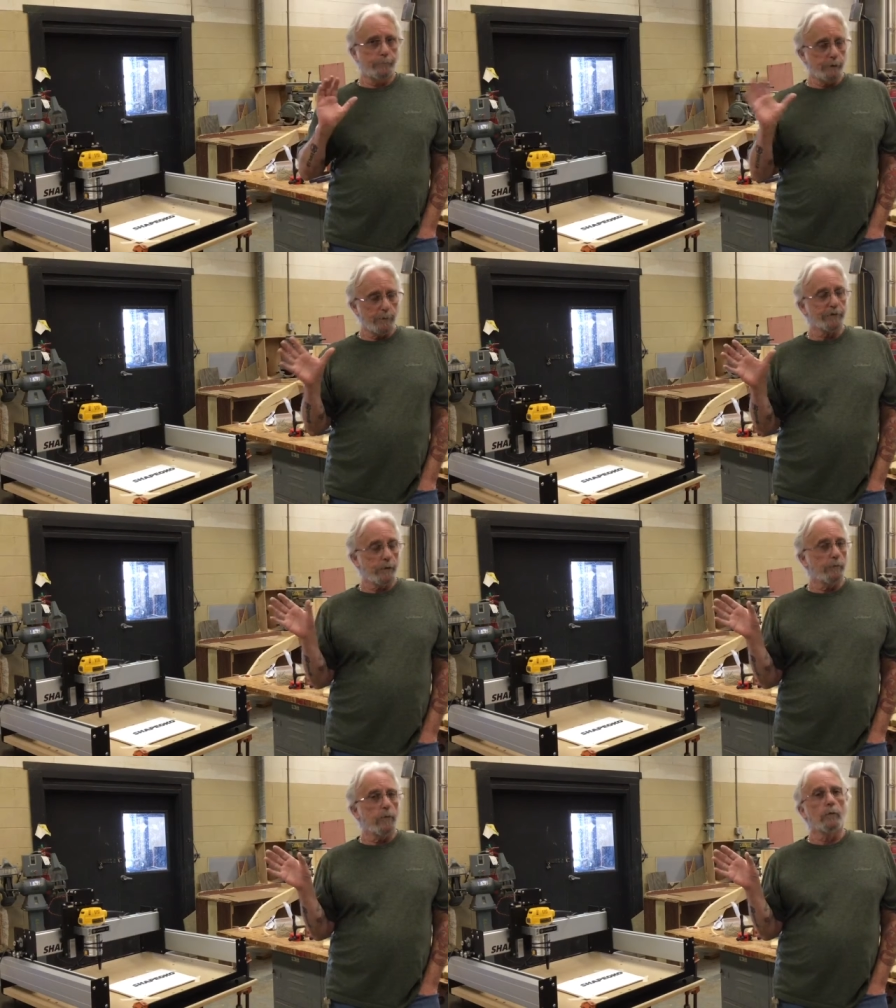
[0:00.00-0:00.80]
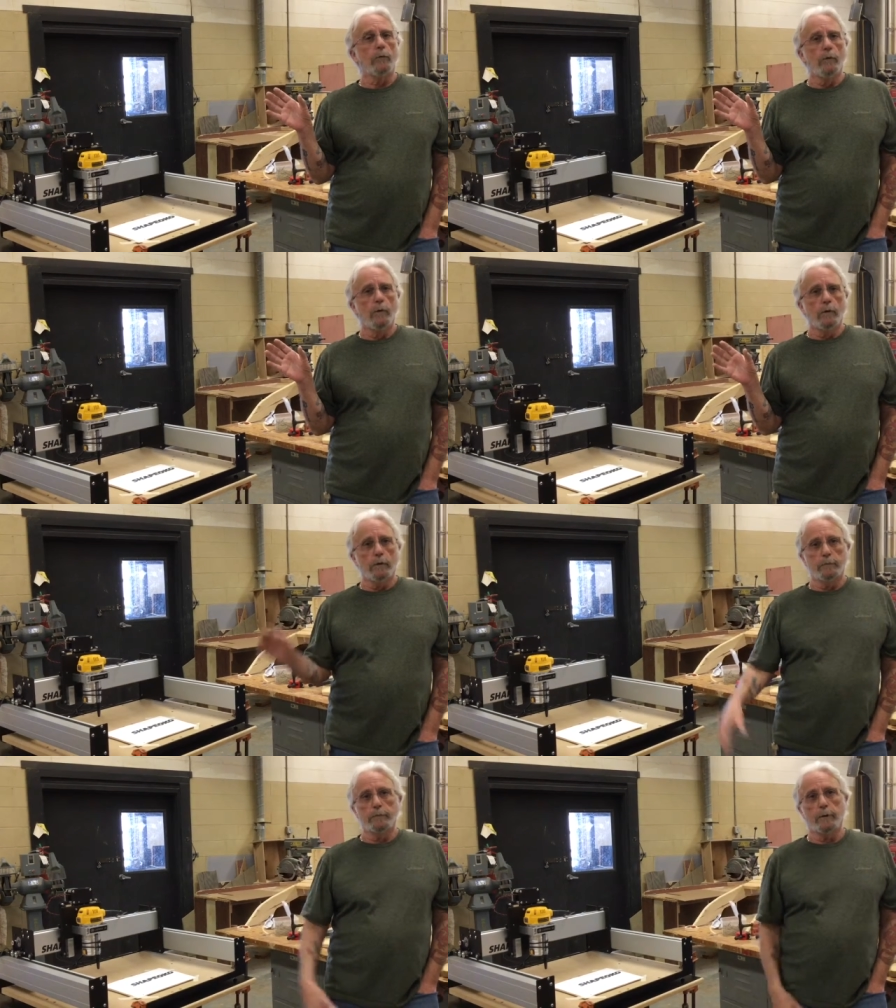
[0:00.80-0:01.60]
pretty much on their own,
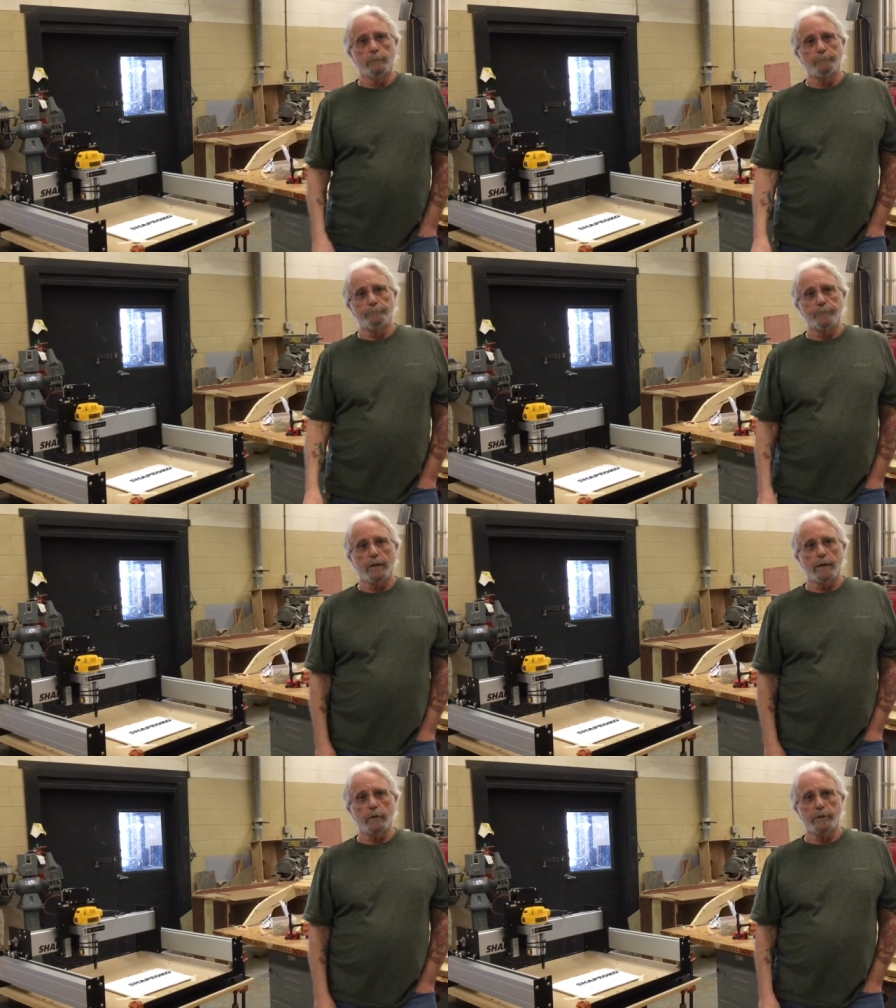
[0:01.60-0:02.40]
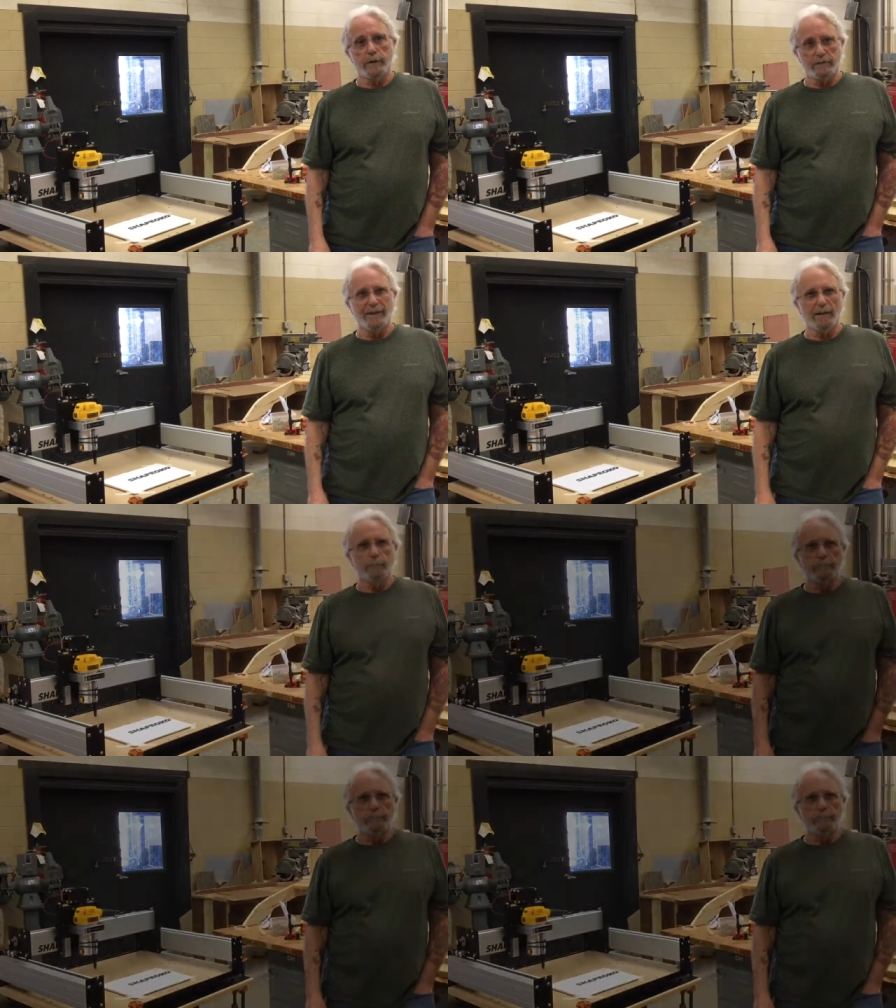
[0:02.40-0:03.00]
and that'll be an exam.